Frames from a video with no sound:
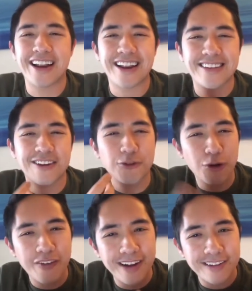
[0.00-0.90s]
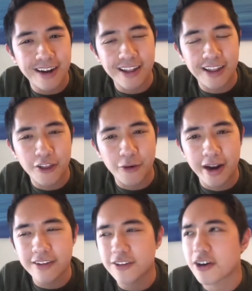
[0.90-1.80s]
And as I sort of hinted on in the other
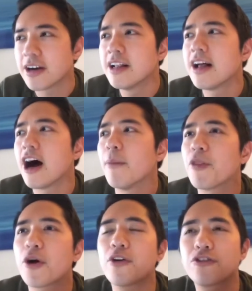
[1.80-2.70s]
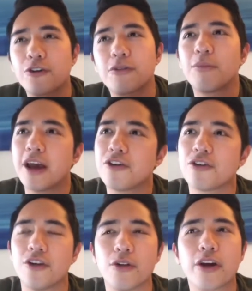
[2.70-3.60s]
answer, um, there are certain
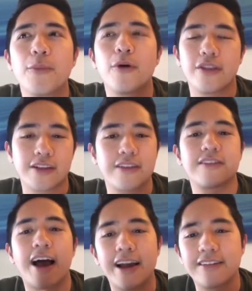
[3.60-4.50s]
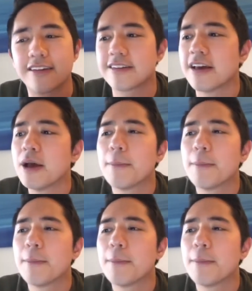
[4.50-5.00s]
majors, you know, looking more at like the sciences,